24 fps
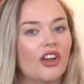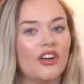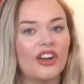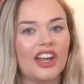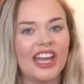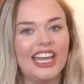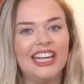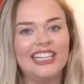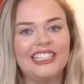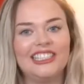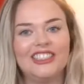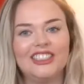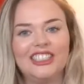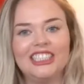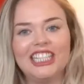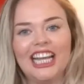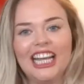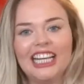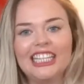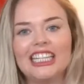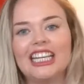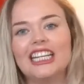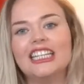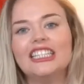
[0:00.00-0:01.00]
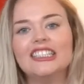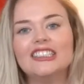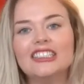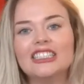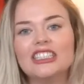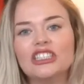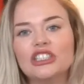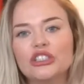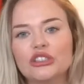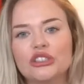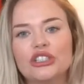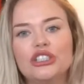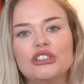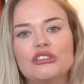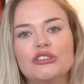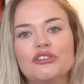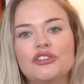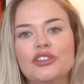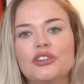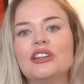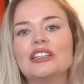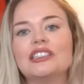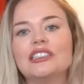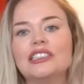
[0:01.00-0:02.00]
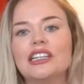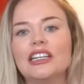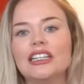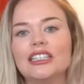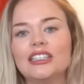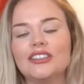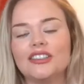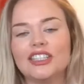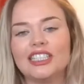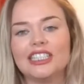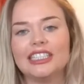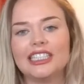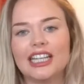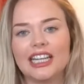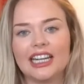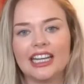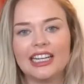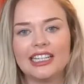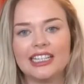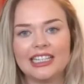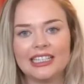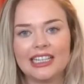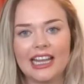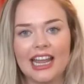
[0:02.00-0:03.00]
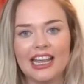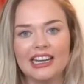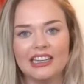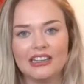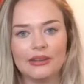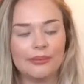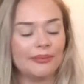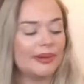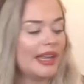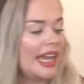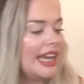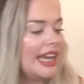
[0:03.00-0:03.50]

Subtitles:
Okay, so next I'm going to show you a few accessories that I did end up